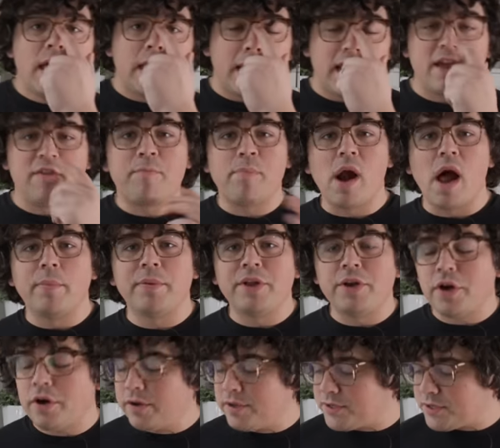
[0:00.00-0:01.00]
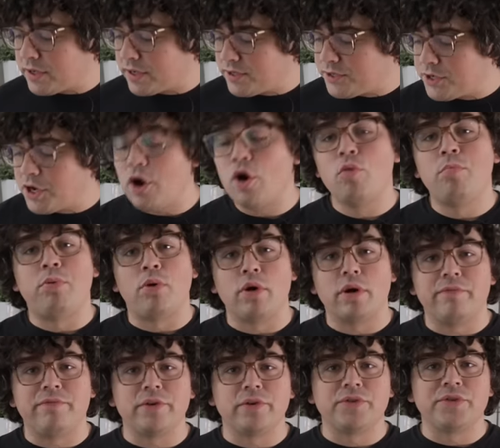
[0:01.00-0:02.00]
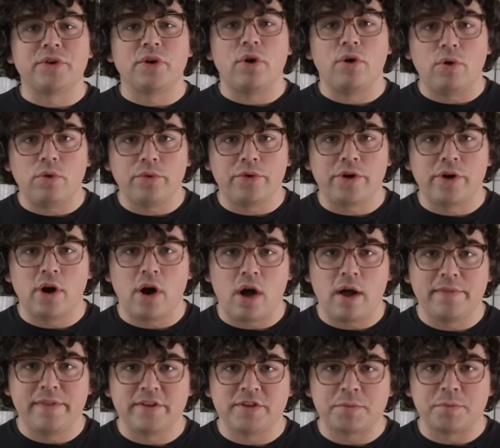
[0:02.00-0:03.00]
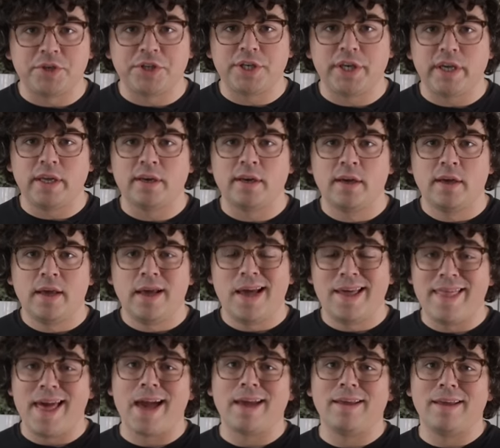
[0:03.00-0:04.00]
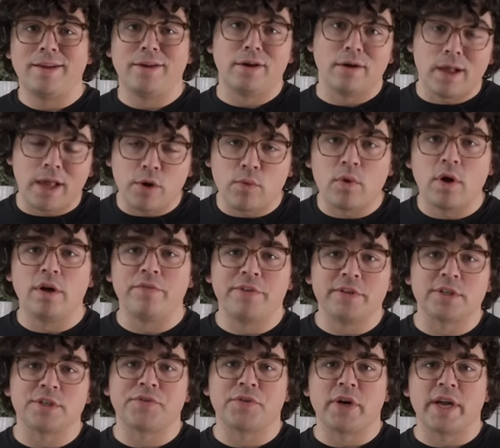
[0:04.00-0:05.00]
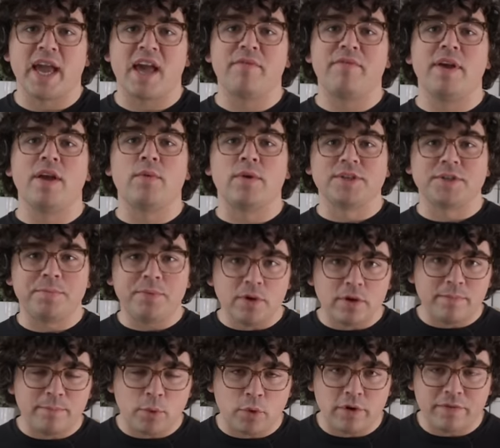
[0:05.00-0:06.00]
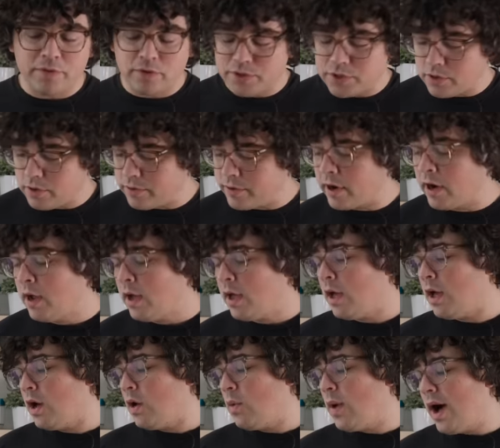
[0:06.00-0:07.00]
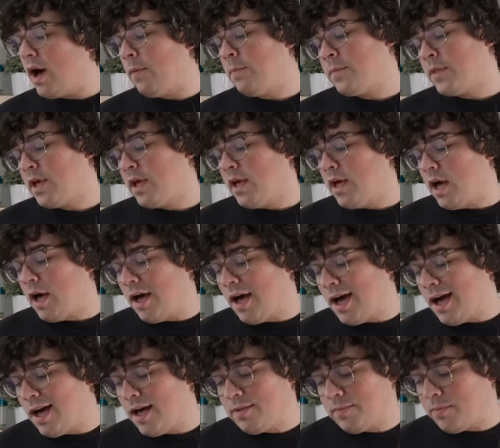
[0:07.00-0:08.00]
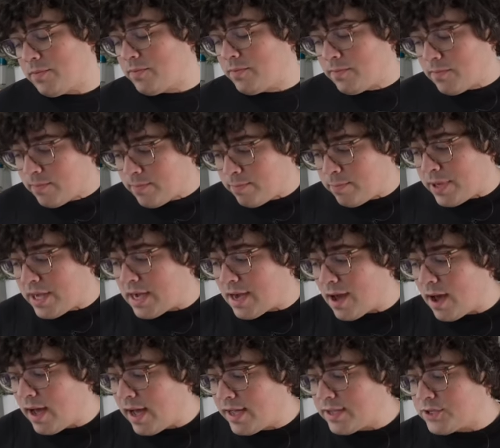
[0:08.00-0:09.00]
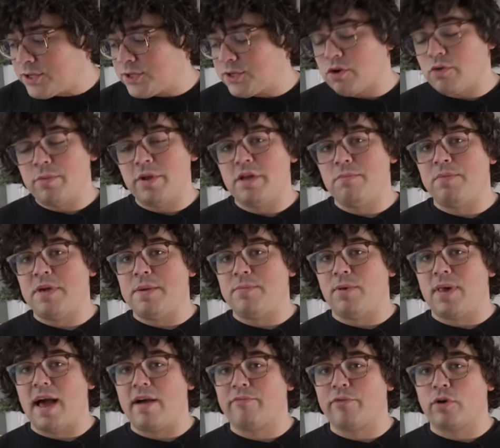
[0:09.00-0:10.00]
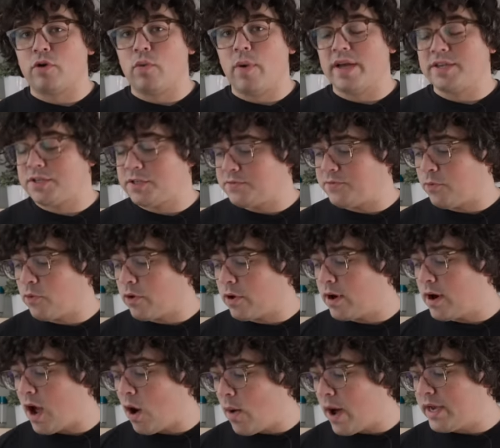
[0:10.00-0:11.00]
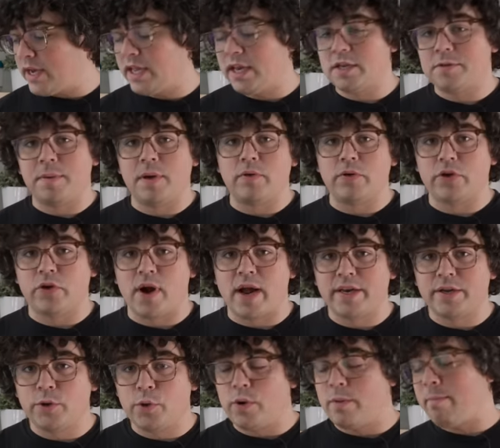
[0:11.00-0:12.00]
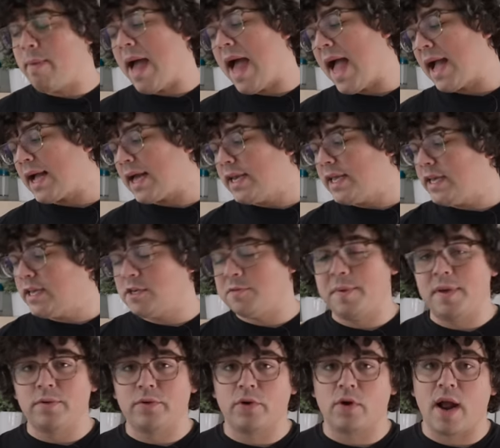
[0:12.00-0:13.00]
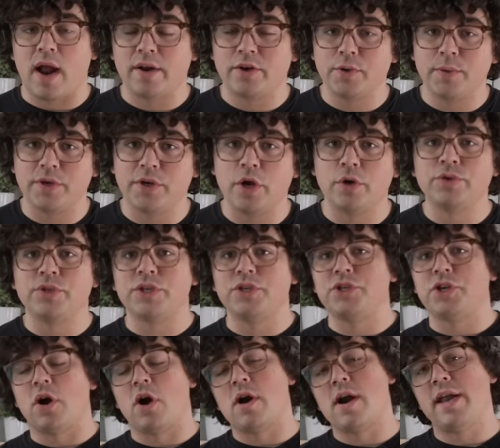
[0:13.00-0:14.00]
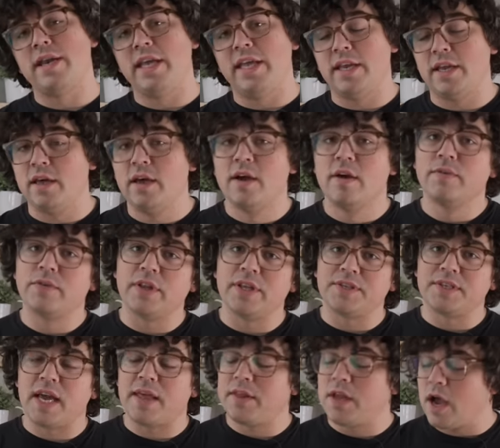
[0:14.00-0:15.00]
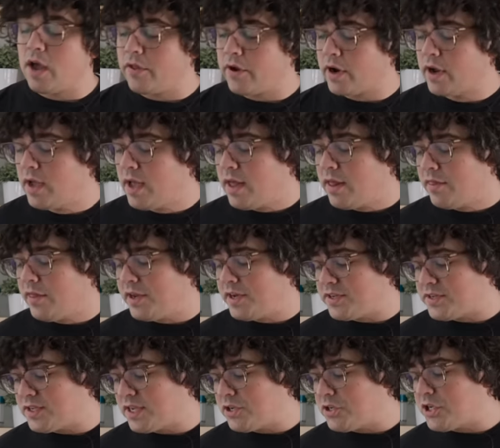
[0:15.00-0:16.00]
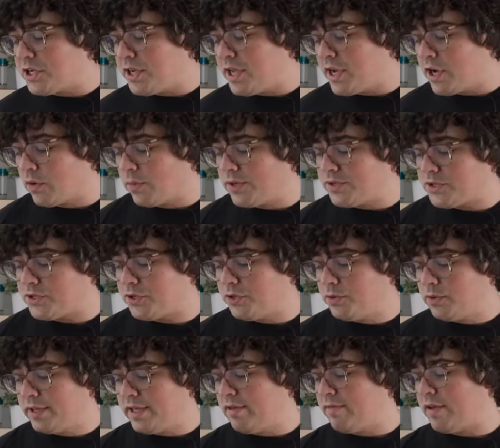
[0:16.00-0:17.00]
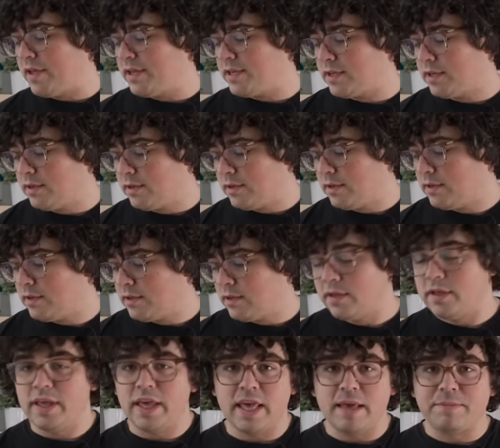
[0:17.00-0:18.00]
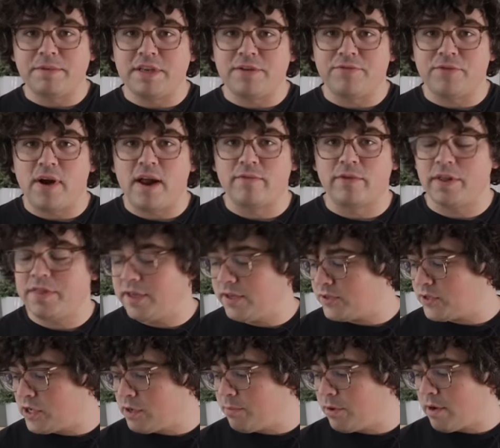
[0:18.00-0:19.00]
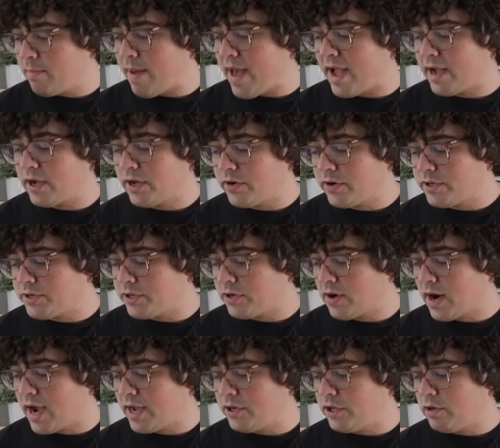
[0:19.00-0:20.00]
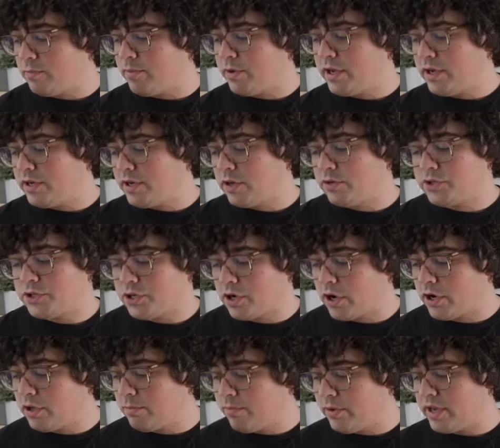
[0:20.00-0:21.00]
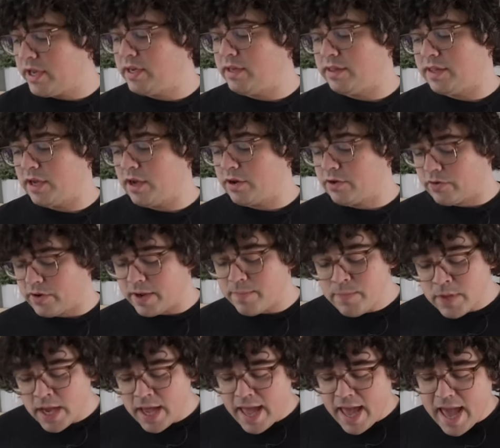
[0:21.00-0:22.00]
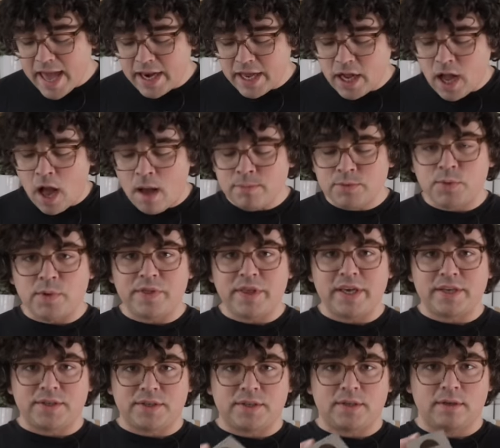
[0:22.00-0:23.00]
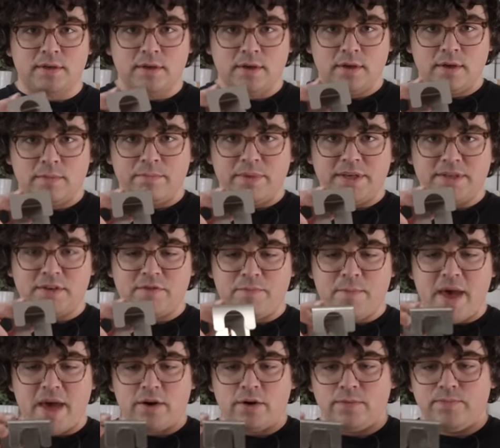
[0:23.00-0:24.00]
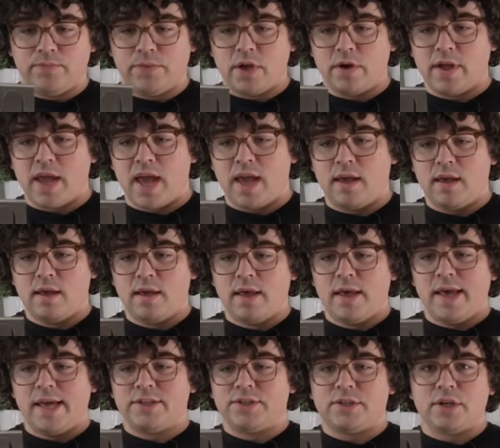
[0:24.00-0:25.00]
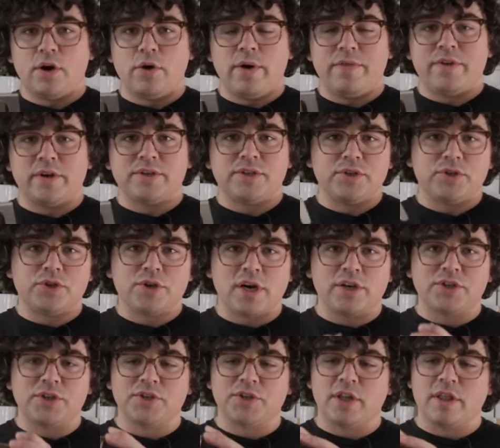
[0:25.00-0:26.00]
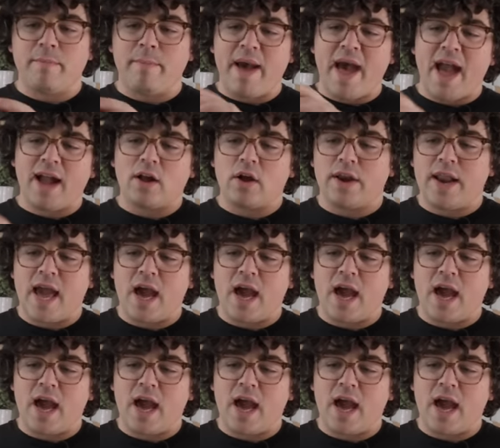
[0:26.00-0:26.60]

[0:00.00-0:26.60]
Now you've probably noticed there is no portafilter holder on this machine. And you're like, well, if this is for a cafe, where's the portafilter holder? Well, because so many people have requests for, oh, I need it to be able to grind into a bag, I need it to be able to grind into a dosing jar, I need it for this, that, and the other, the decision here was to leave it empty for everything. So you can put a bag under it to grind, you can put a dose jar, you can put anything under it. And it comes with this piece of metal, okay? And so there's instructions on the back on